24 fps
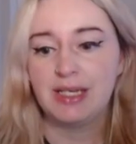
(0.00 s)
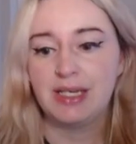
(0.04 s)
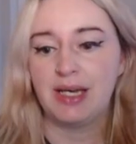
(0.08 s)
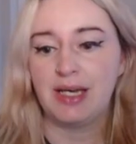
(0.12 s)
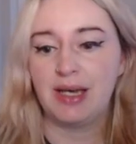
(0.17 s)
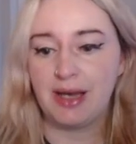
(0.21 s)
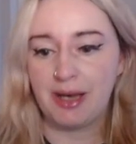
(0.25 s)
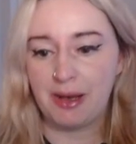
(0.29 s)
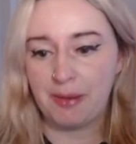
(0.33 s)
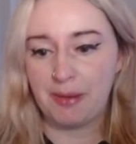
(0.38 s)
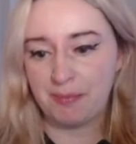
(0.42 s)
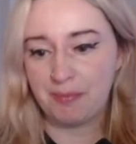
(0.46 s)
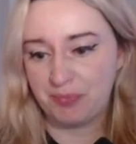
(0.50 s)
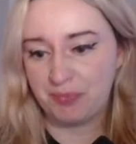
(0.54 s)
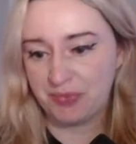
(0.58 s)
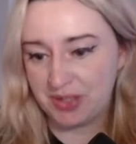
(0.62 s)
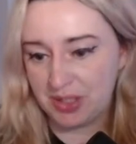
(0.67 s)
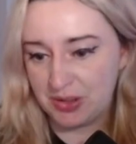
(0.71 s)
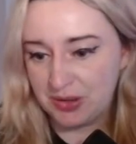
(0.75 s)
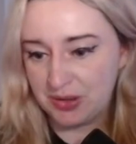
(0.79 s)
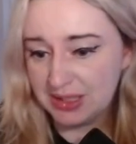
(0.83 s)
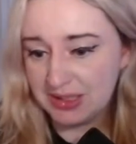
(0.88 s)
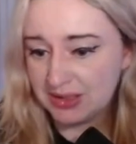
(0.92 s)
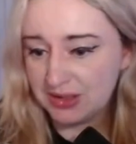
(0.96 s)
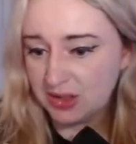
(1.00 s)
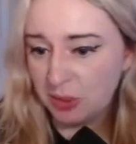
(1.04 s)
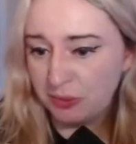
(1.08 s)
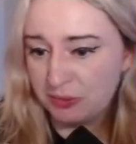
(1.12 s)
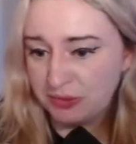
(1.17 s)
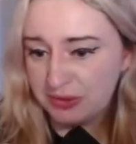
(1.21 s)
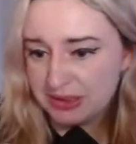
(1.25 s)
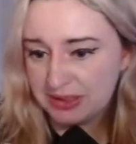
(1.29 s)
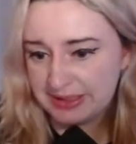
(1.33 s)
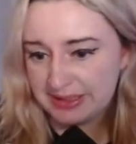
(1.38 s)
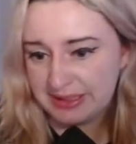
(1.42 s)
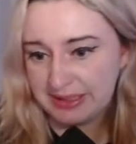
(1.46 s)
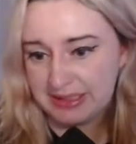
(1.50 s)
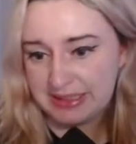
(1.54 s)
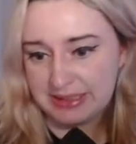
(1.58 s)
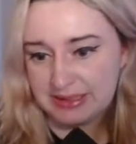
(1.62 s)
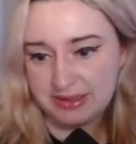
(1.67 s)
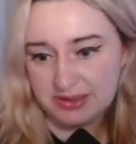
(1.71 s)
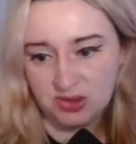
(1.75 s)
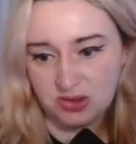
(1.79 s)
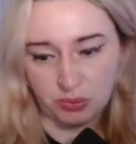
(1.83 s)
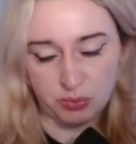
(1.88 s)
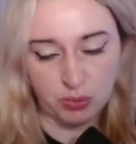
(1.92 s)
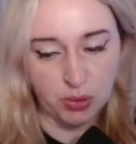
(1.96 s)
There is obviously
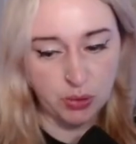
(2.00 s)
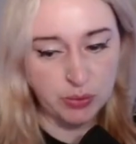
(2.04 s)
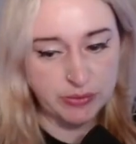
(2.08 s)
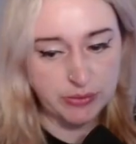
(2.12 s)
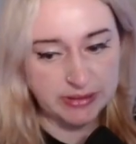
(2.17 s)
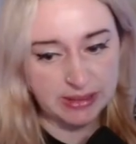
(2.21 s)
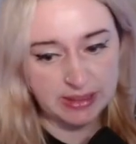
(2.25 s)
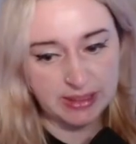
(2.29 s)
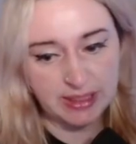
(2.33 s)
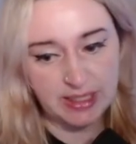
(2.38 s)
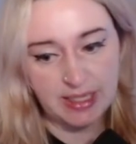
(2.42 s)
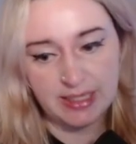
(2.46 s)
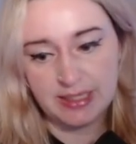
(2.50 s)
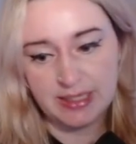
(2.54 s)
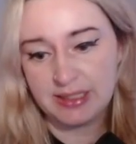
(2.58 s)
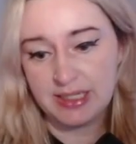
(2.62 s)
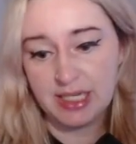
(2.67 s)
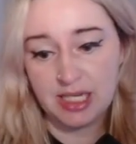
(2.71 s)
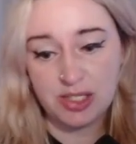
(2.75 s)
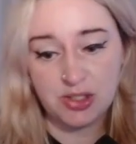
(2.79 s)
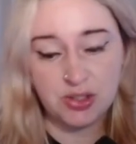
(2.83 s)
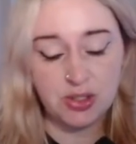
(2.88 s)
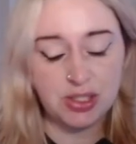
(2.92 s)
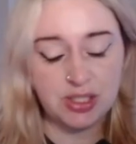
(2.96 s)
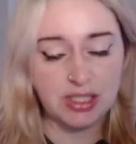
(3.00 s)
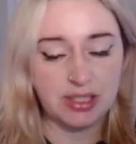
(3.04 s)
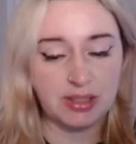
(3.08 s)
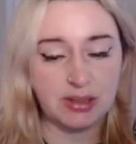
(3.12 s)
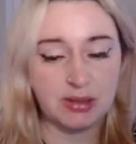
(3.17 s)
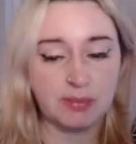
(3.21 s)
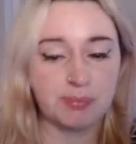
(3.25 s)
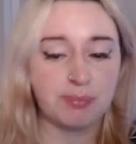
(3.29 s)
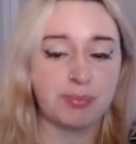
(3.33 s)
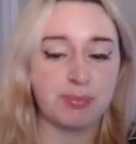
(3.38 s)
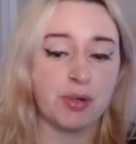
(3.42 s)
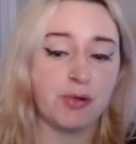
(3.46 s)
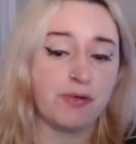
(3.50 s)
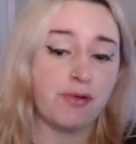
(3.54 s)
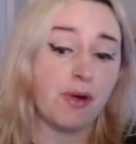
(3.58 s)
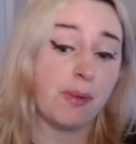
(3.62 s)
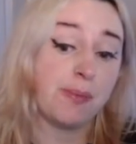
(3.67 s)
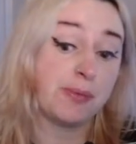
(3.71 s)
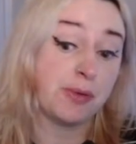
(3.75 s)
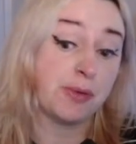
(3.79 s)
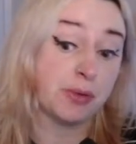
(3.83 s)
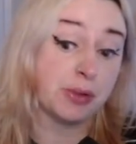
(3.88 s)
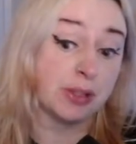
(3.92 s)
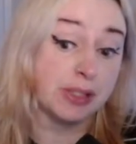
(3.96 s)
some OTK in it. You can buff
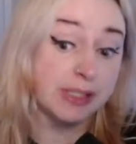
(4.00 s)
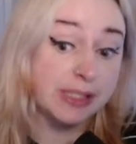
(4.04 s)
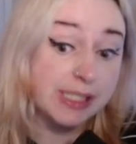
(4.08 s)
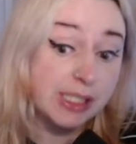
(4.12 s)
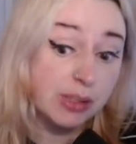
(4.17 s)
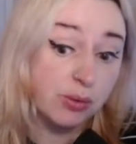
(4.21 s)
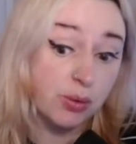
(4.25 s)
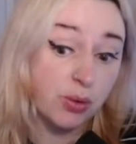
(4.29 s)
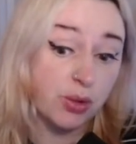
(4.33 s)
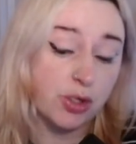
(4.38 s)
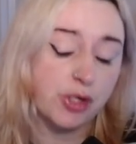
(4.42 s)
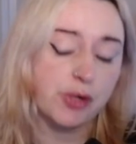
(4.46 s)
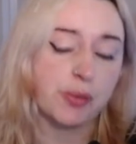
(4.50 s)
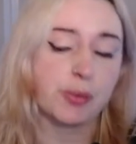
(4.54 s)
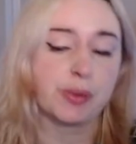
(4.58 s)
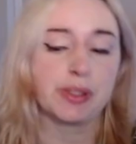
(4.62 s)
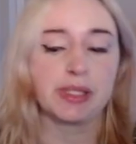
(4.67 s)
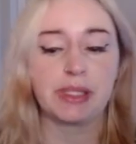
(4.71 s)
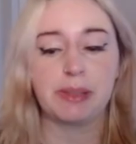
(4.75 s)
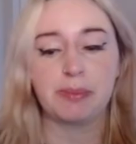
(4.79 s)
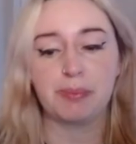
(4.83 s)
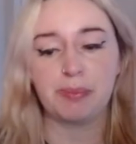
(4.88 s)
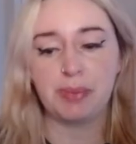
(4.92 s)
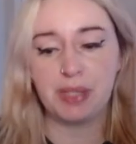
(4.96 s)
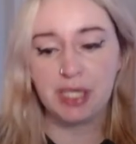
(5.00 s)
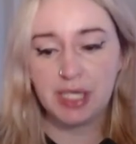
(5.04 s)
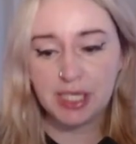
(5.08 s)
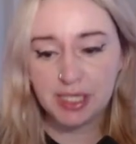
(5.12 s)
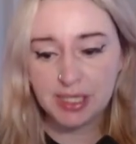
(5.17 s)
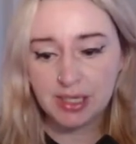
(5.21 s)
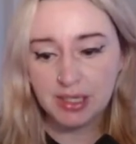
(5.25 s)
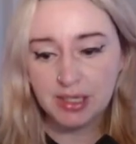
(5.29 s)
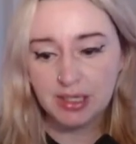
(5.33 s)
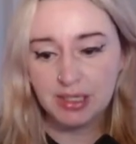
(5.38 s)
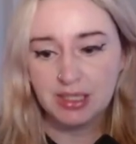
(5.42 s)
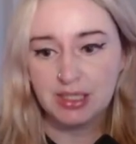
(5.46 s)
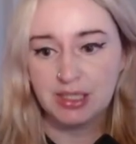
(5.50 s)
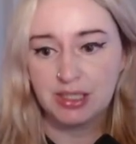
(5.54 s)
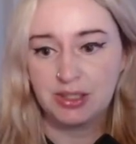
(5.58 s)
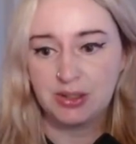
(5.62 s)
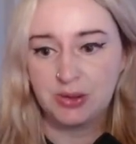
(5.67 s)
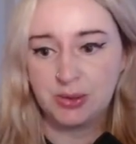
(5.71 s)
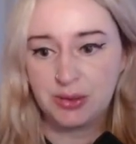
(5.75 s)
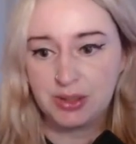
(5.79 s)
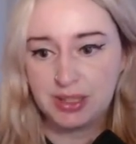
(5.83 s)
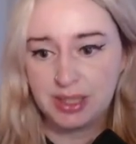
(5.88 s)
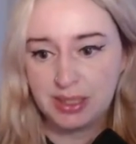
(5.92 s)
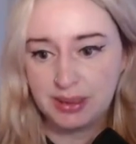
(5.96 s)
up your Leroy really big.
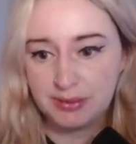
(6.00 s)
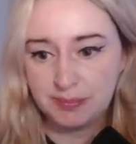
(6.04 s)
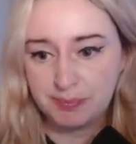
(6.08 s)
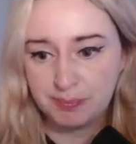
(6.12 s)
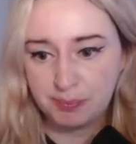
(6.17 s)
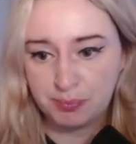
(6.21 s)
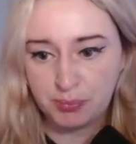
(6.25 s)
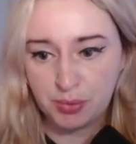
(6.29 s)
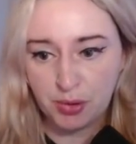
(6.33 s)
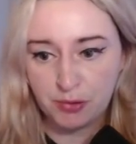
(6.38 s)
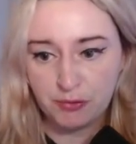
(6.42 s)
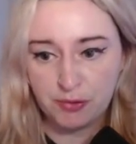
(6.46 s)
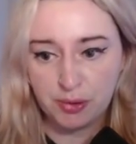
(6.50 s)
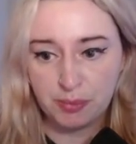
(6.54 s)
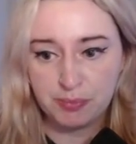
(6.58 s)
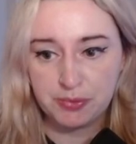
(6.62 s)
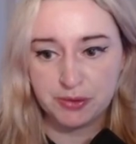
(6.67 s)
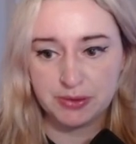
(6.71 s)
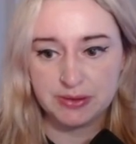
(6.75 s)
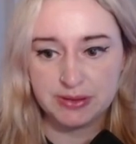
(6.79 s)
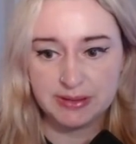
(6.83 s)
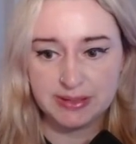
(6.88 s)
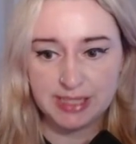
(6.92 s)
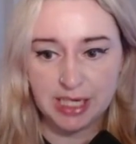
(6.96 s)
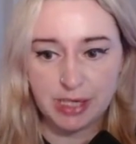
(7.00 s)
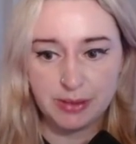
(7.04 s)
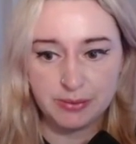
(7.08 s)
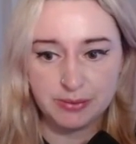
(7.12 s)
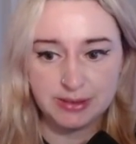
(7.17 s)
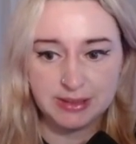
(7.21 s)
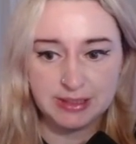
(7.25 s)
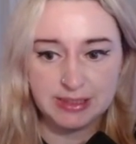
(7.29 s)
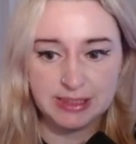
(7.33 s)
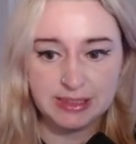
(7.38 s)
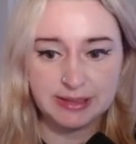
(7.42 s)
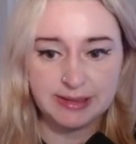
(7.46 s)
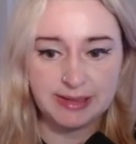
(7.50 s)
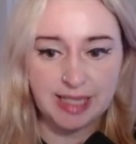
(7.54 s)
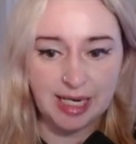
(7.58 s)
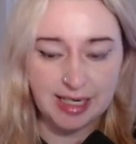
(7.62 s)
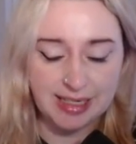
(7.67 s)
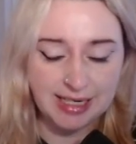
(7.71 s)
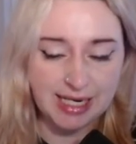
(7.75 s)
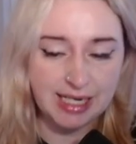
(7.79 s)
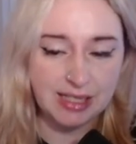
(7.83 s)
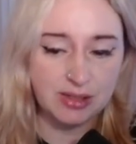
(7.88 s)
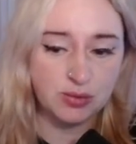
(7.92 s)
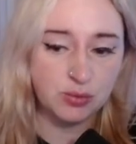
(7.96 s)
You can buff up your Southsea
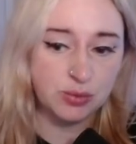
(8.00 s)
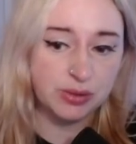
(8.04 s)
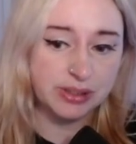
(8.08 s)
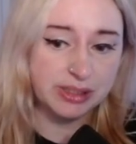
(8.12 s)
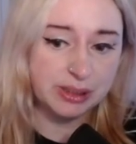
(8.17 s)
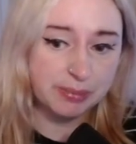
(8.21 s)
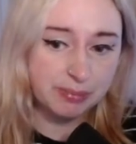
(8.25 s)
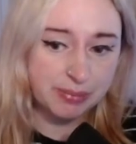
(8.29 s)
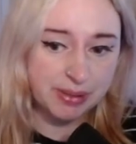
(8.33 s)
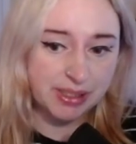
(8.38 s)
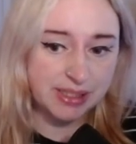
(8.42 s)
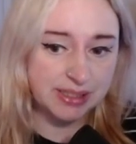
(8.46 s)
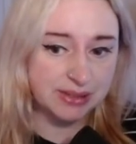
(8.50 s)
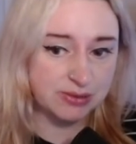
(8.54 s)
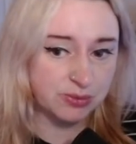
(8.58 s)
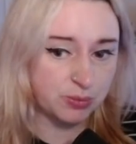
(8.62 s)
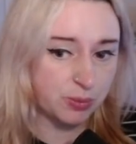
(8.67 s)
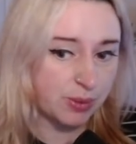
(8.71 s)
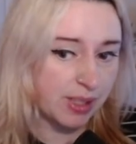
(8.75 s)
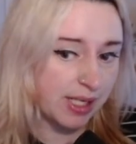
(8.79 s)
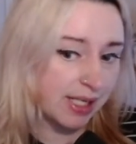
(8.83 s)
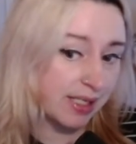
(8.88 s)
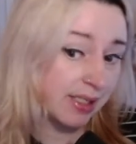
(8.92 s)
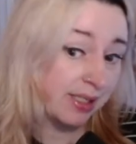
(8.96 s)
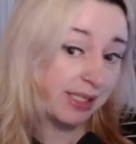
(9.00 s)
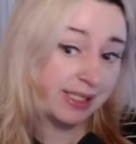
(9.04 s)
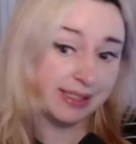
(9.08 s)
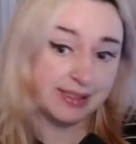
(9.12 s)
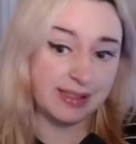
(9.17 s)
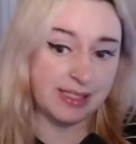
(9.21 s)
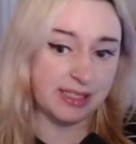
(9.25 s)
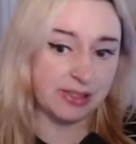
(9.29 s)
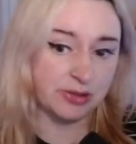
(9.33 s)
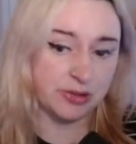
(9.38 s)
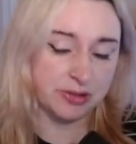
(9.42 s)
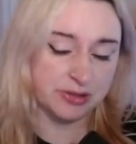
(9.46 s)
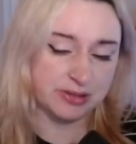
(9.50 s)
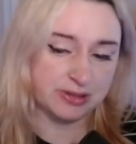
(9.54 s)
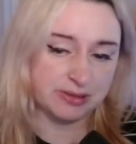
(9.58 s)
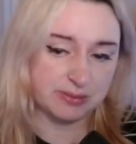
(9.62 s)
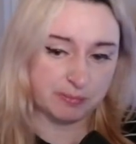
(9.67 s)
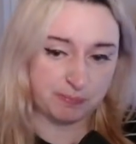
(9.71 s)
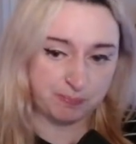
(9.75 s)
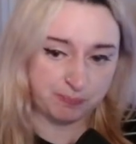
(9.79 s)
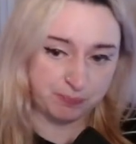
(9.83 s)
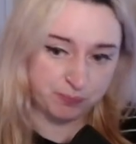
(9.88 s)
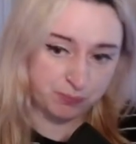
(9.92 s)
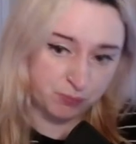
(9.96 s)
Deckhand really big as well, and then just
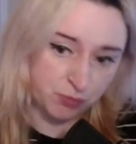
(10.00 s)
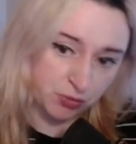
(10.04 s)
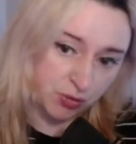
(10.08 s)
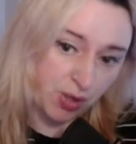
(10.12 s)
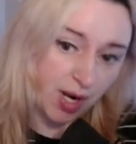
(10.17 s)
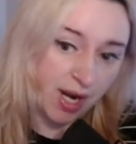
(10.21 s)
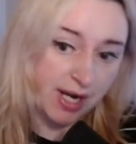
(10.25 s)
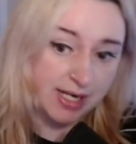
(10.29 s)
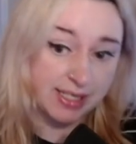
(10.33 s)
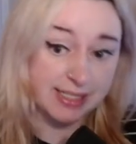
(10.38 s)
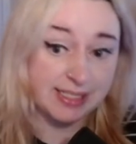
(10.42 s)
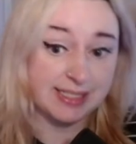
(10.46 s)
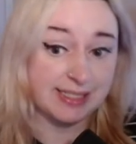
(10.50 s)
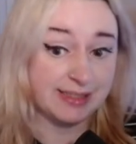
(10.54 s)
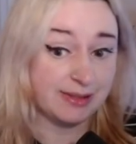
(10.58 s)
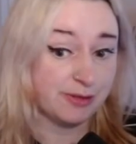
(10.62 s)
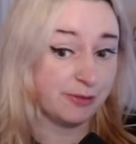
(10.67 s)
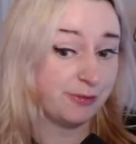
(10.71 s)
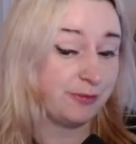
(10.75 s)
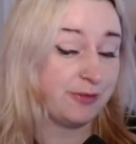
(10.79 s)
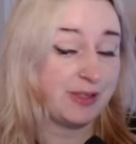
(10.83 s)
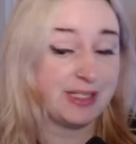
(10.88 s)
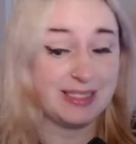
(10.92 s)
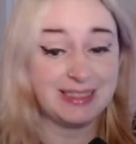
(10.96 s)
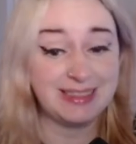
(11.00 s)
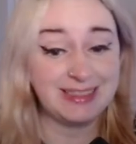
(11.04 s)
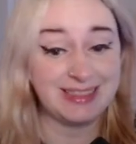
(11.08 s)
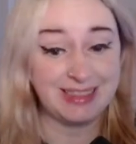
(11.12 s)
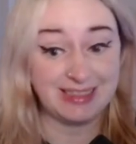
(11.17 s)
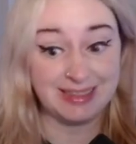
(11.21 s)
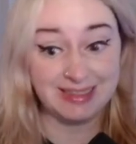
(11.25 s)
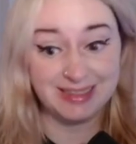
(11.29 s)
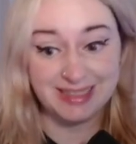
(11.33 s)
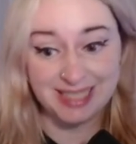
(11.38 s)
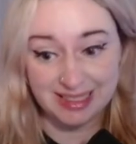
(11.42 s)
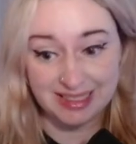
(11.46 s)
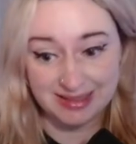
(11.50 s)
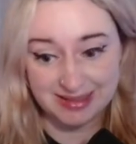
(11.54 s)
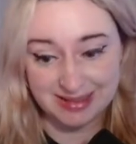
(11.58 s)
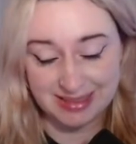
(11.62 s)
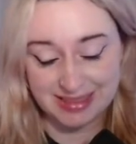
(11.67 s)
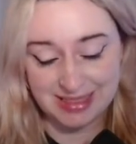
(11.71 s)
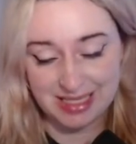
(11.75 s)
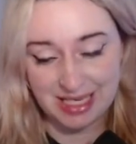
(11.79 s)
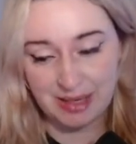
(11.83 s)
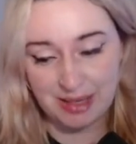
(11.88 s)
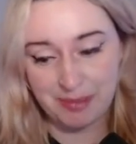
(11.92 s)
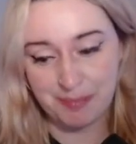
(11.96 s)
try and hit the face and get the
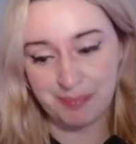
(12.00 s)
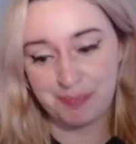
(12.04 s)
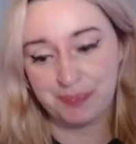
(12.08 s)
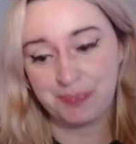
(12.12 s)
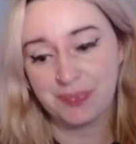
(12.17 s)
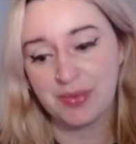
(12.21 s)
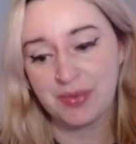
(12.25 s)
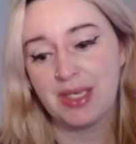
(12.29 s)
game.